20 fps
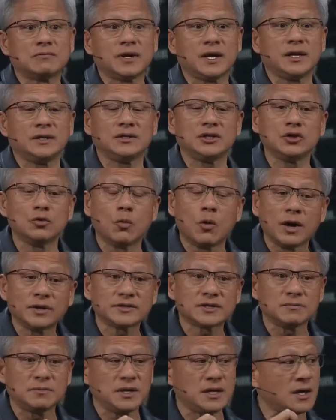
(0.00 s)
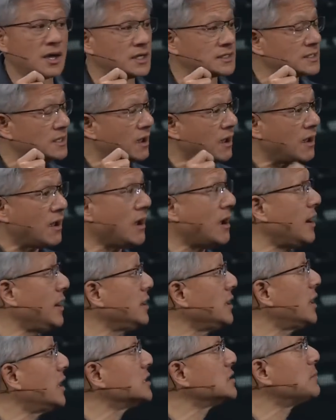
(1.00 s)
rate, you want to be as
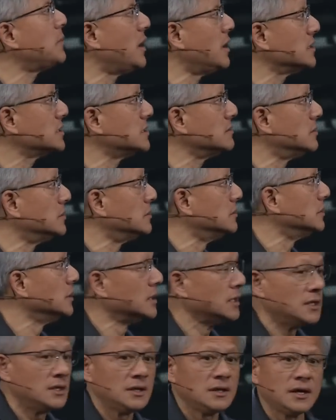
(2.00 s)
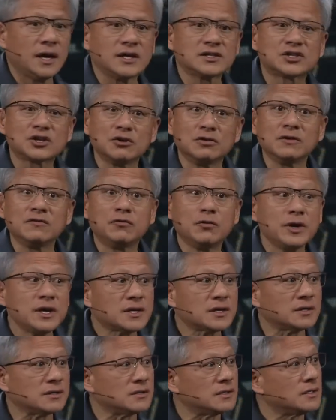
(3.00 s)
high as possible. And so if we
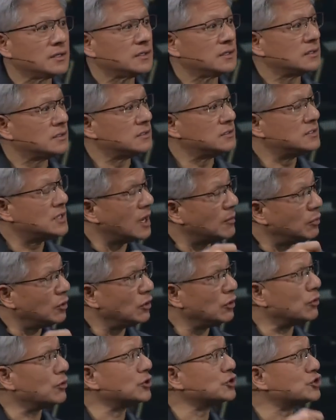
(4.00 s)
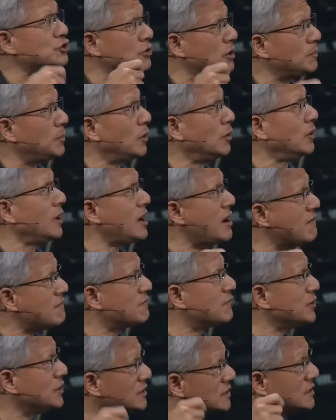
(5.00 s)
can double or triple
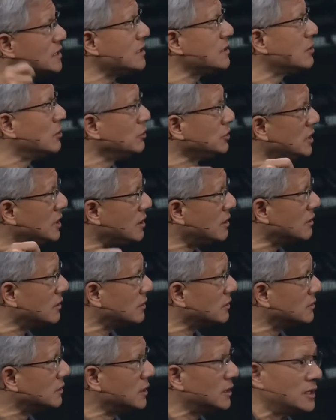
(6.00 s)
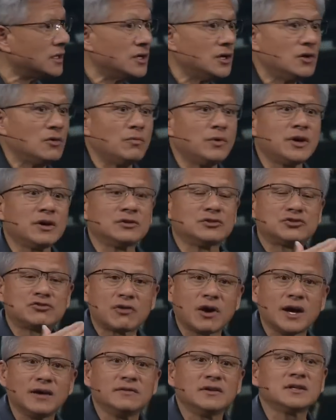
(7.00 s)
every single year, we are
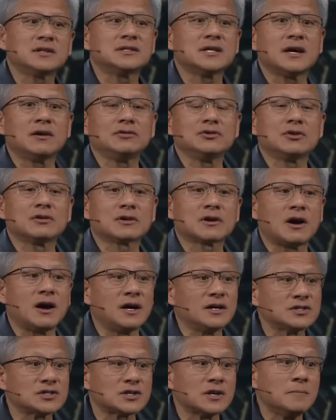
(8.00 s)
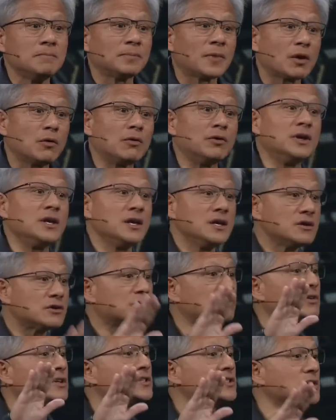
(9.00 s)
driving down your cost or
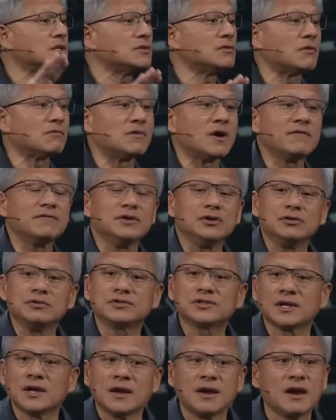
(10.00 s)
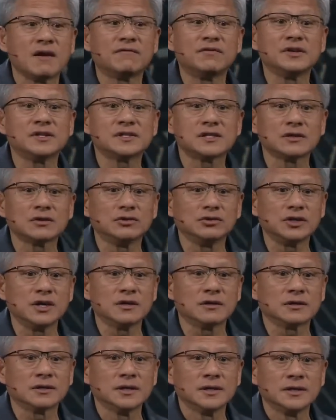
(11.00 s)
increasing your revenues every single
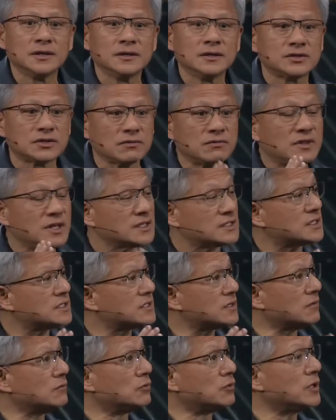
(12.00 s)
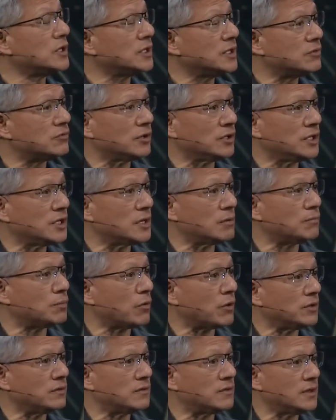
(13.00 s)
year. So this is a really, really
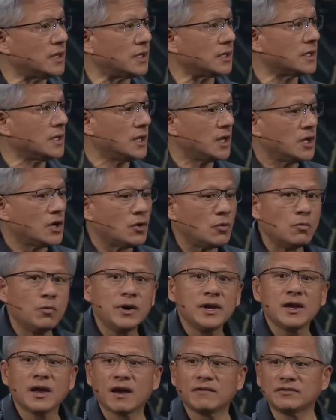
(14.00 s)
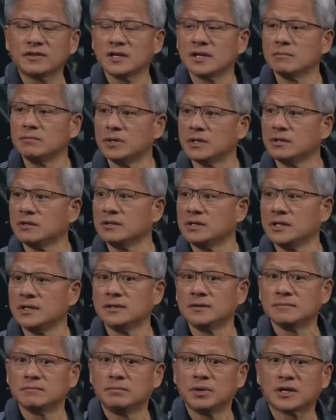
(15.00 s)
important thing. We have the
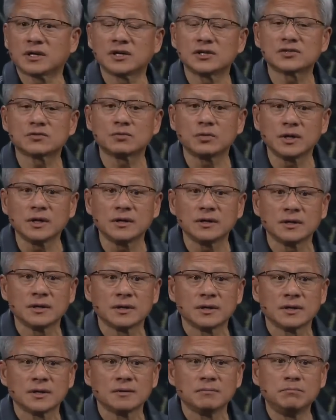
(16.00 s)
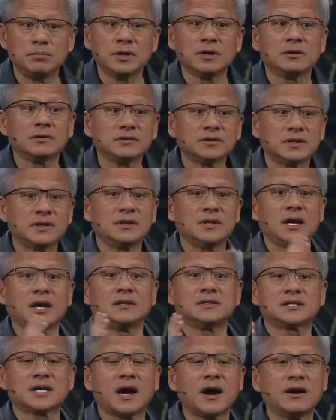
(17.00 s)
ability, because we build the
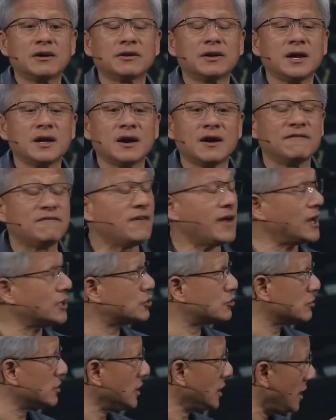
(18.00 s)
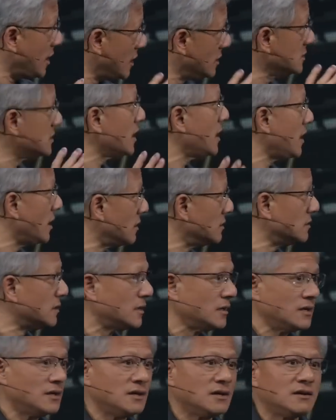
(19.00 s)
entire A I factory end-to-end,
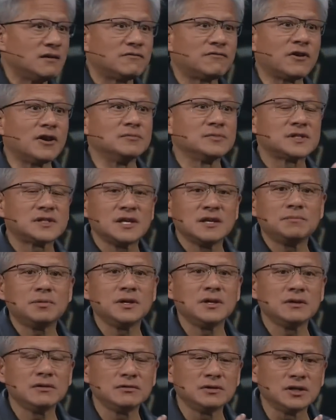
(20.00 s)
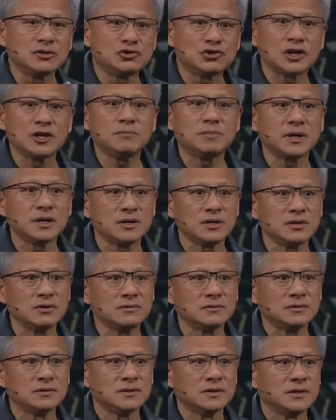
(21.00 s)
mm. from C P U to G P
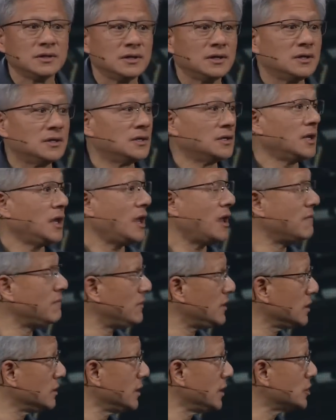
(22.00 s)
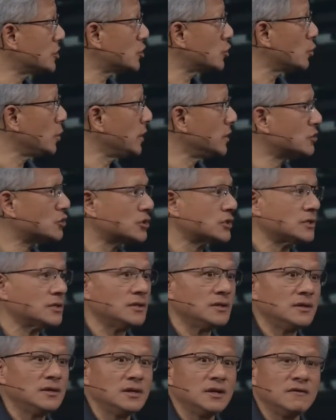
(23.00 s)
U, NVLink switch,
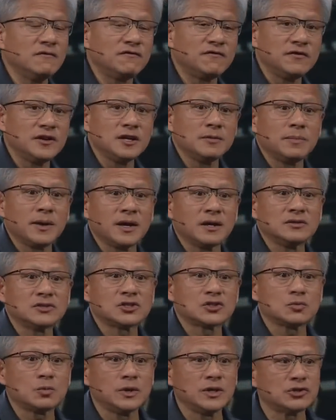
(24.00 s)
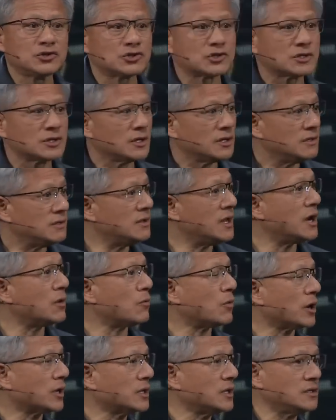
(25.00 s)
InfiniBand switch,
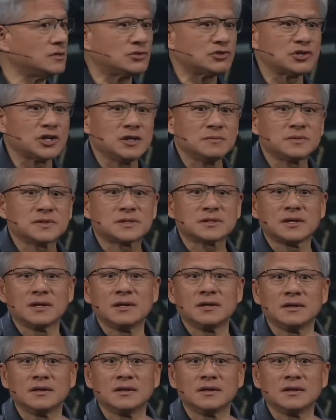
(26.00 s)
networking chips,